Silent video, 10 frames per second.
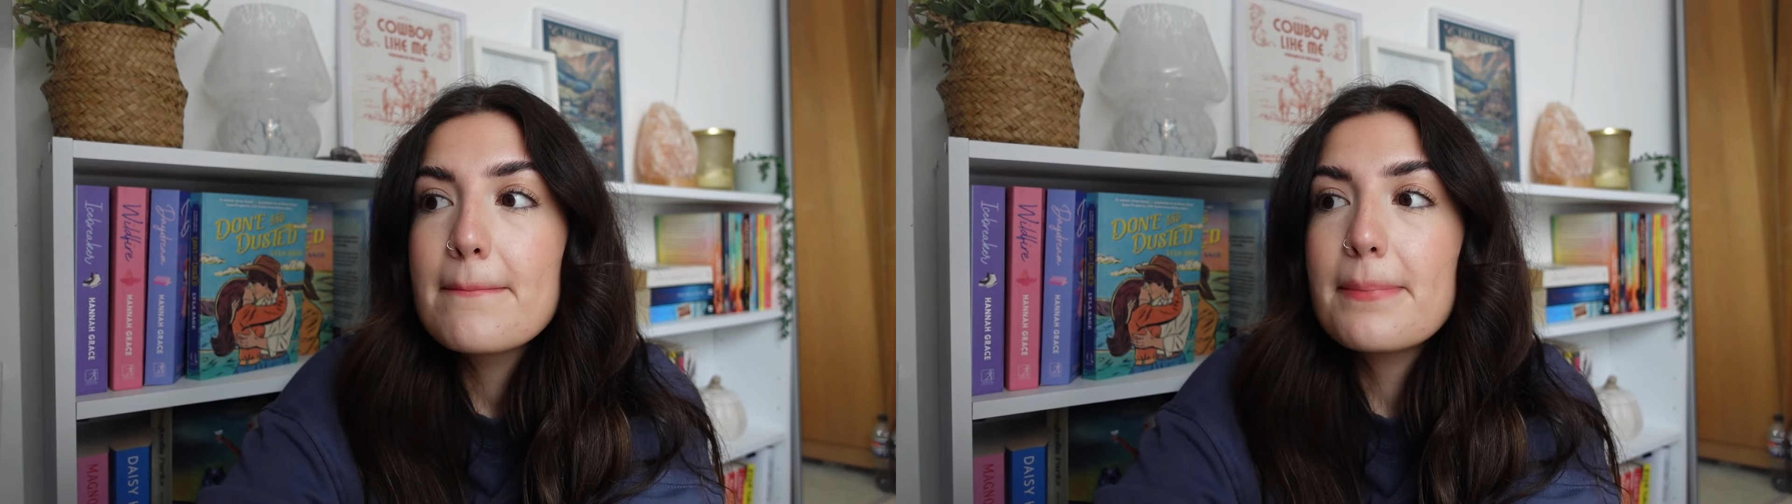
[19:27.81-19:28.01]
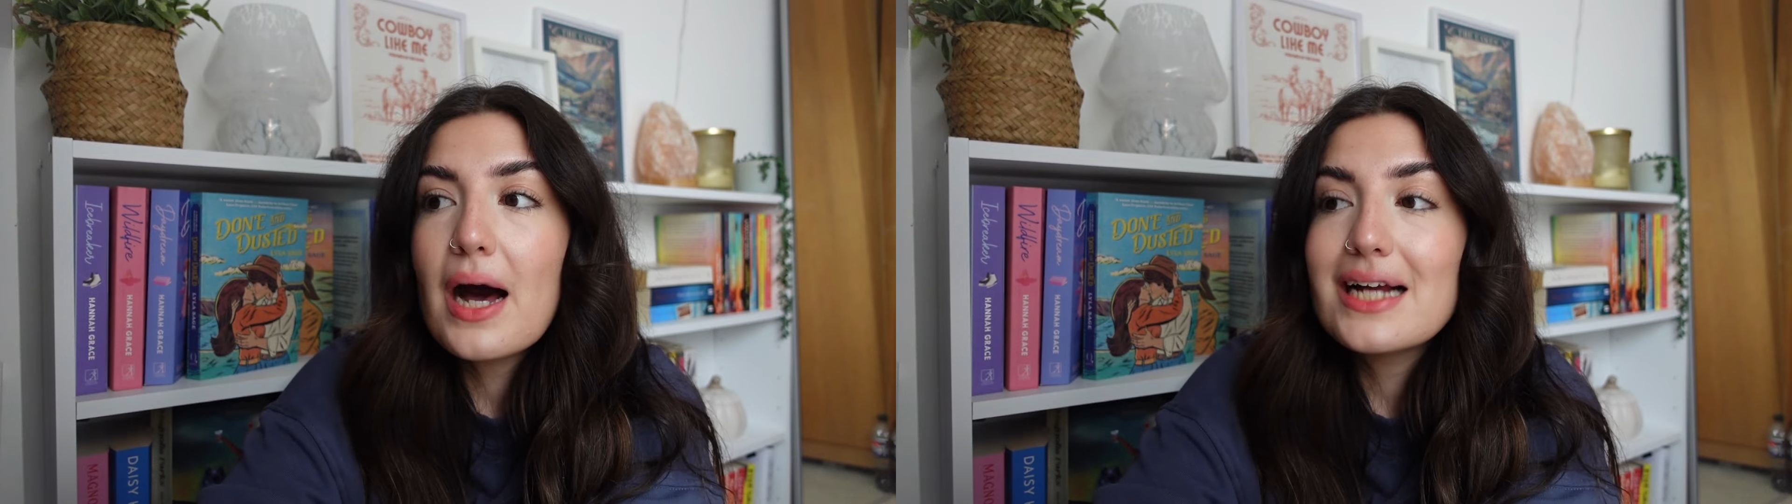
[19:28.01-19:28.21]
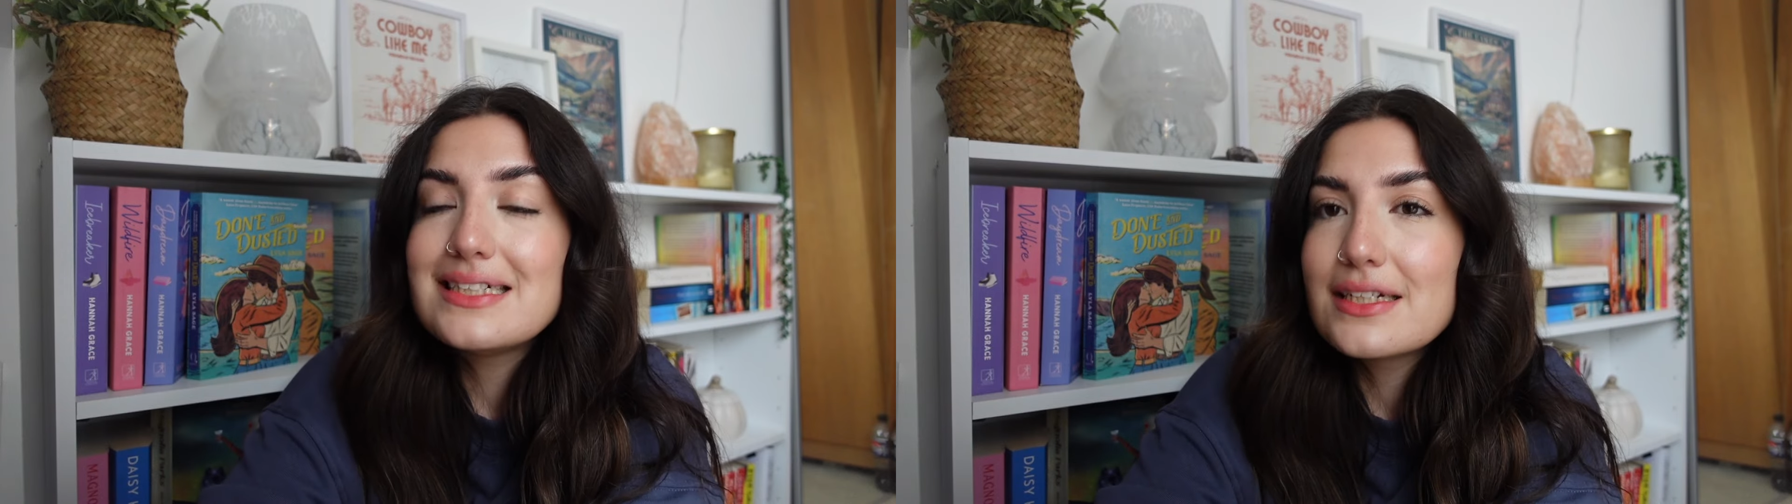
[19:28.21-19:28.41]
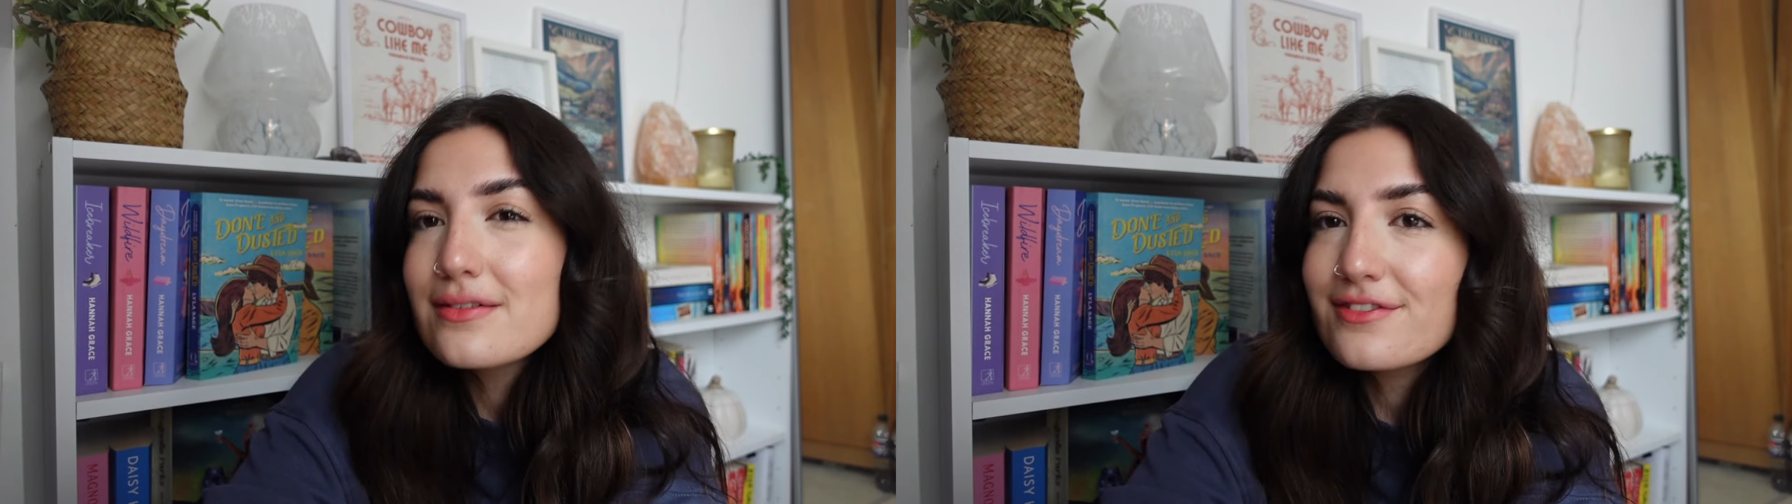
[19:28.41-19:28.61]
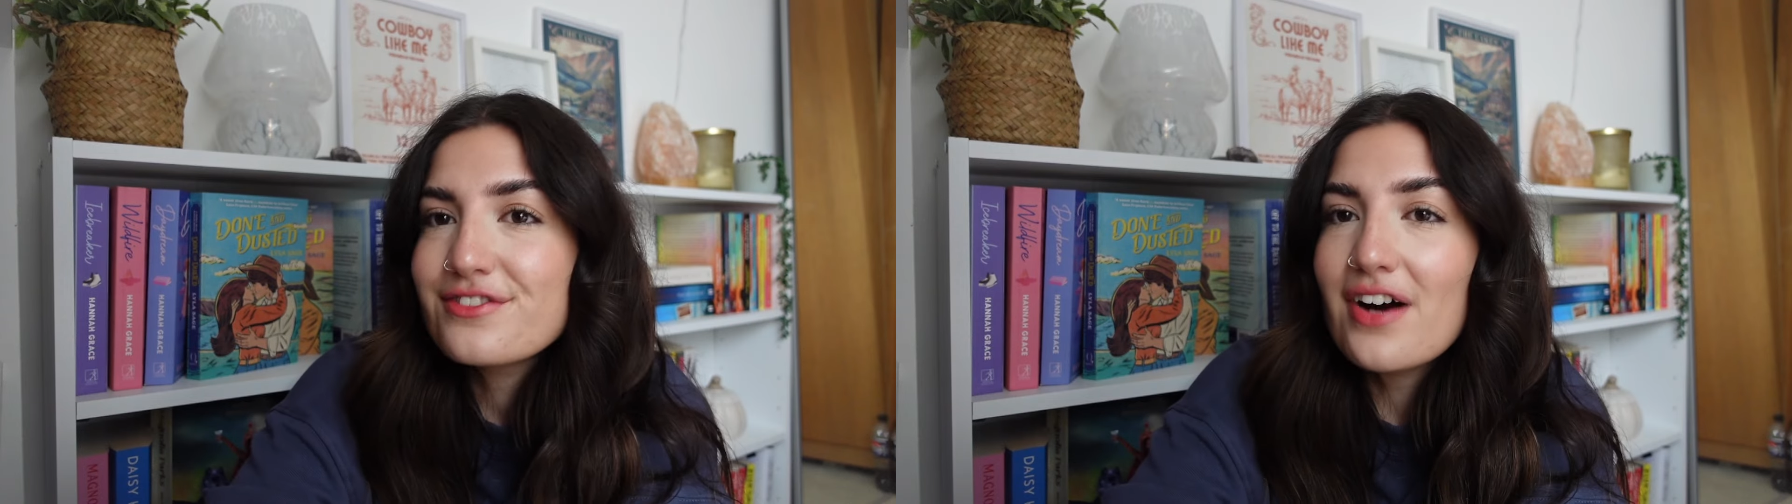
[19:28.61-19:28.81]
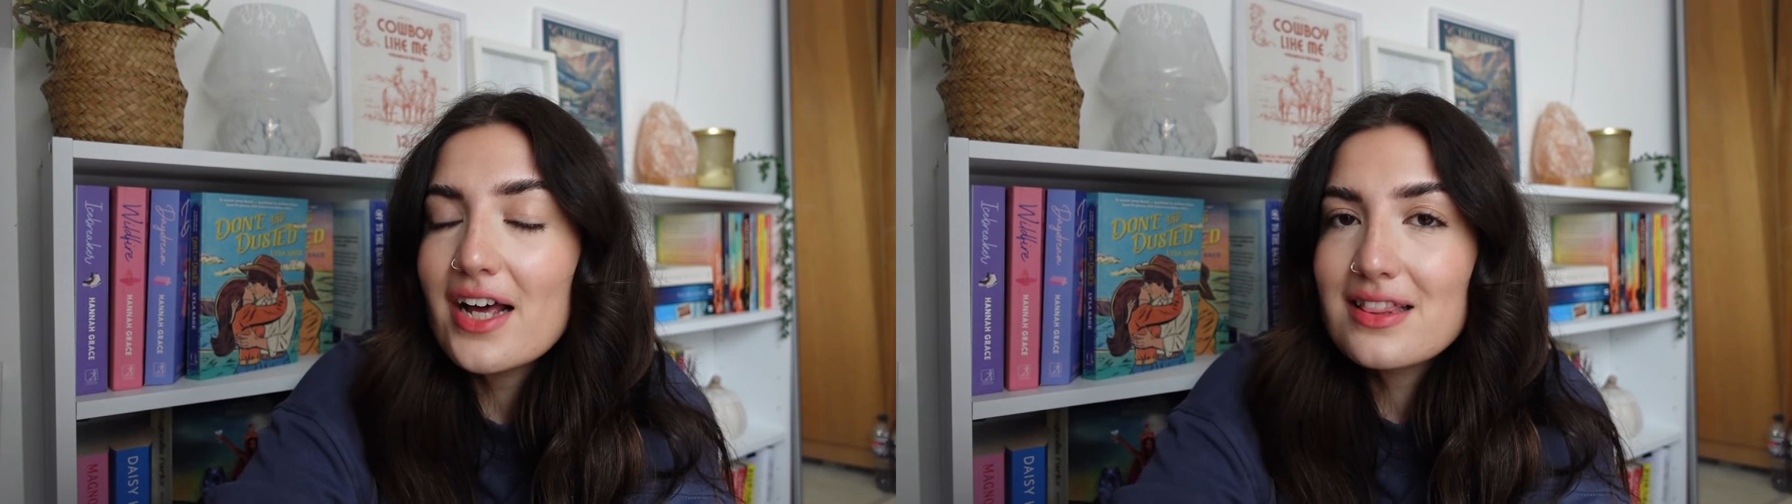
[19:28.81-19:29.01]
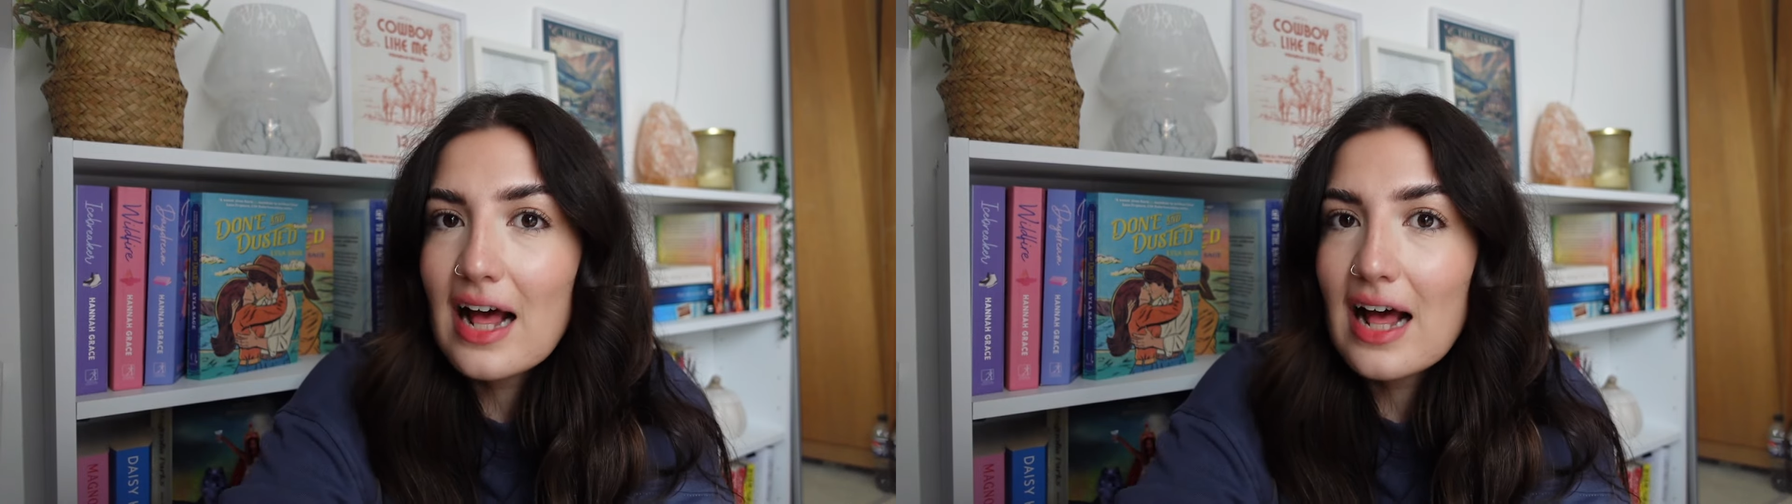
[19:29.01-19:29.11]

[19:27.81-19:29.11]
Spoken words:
But I didn't find